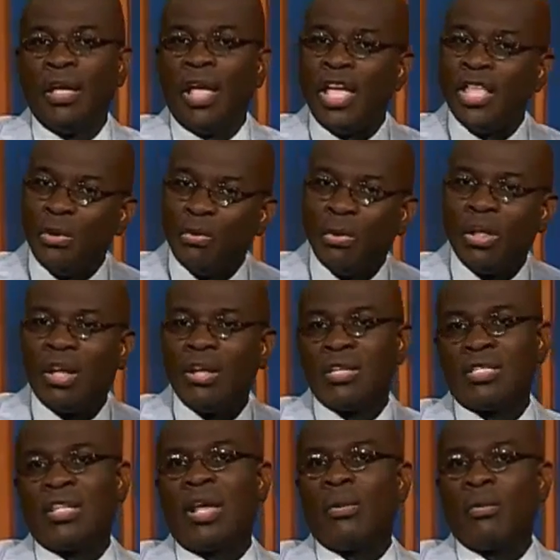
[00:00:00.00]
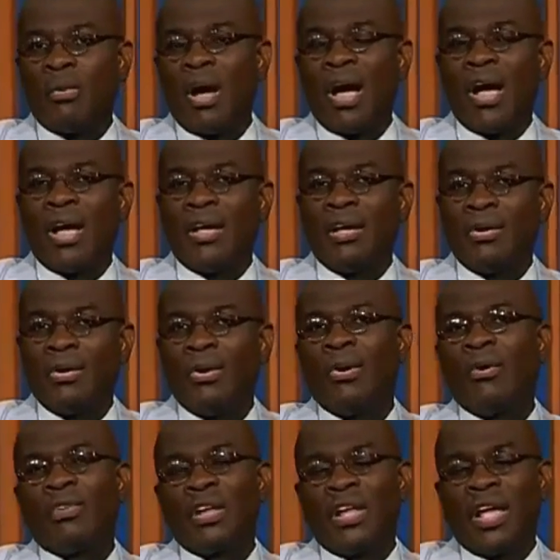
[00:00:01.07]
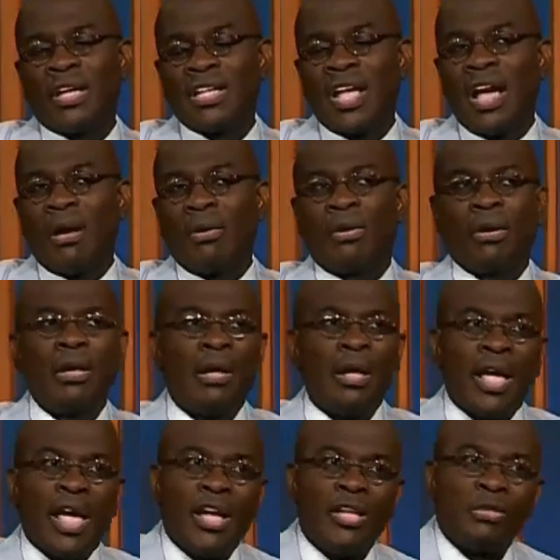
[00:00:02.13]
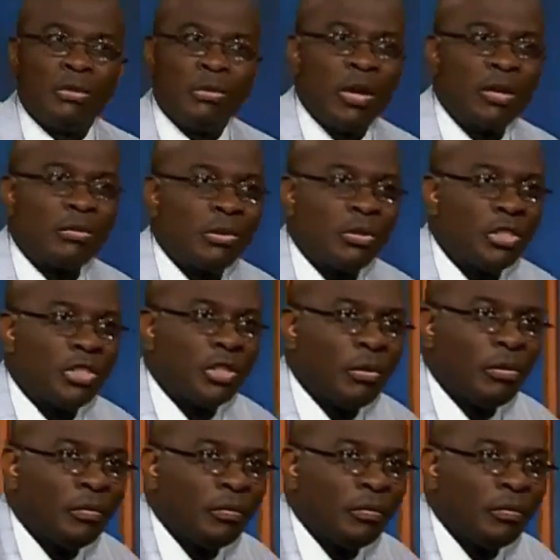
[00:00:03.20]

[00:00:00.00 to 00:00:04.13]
and you will understand why over the next hour. Andrew, welcome to the show.